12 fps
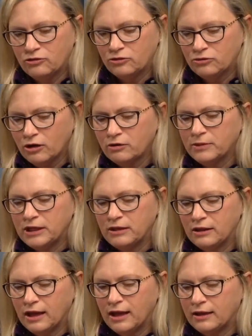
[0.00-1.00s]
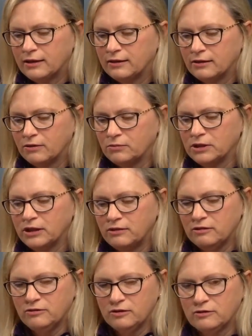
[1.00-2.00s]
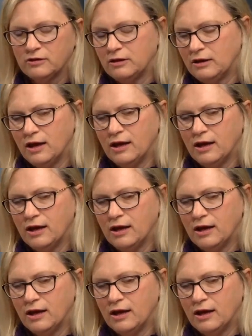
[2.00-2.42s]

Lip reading: struck me that really this isn't